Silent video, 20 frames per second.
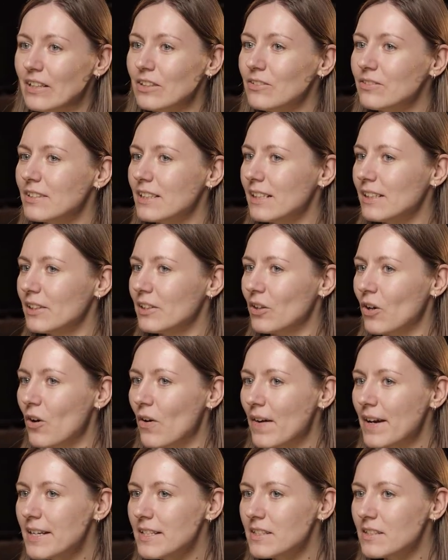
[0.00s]
You need to tell the
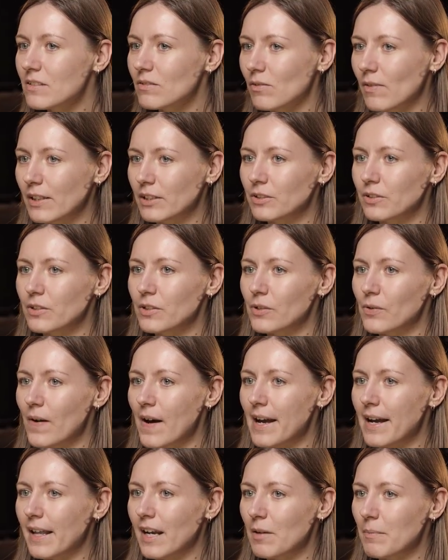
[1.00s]
OS what your
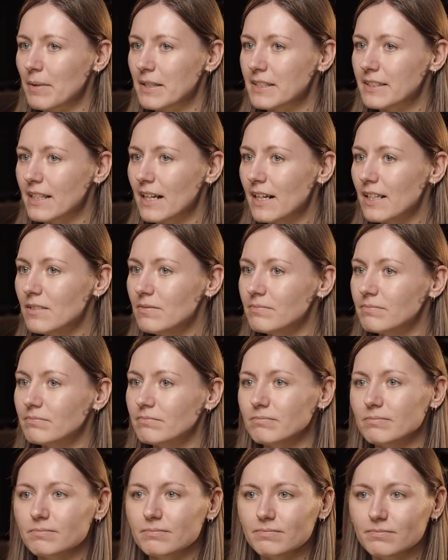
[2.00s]
UI elements are,
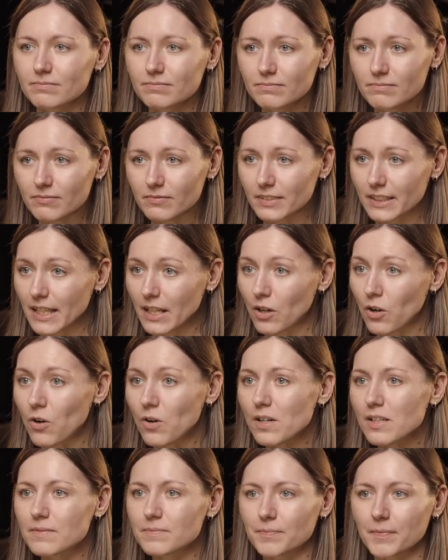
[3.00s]
their
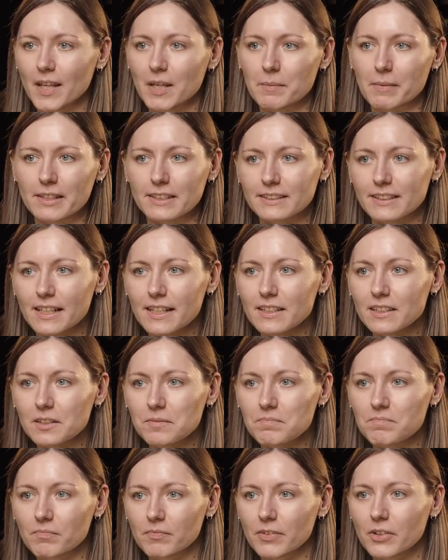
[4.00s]
role, name, and
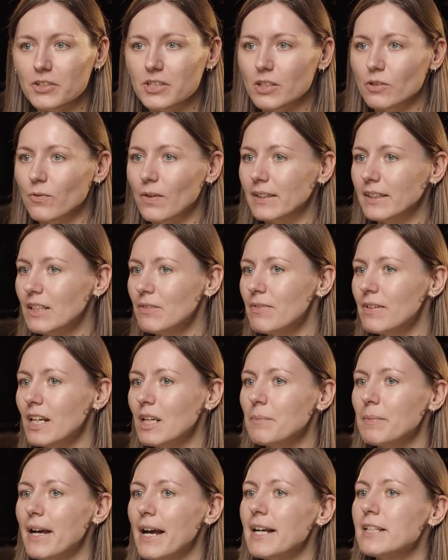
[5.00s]
state, using
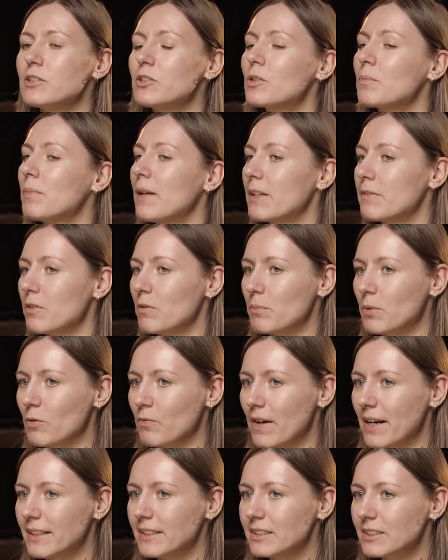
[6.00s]
whatever APIs your platform
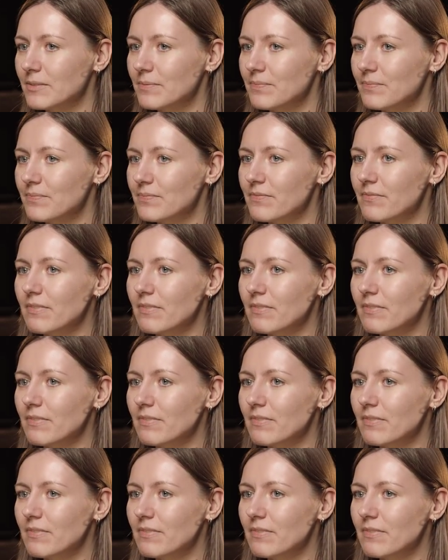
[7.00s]
provides.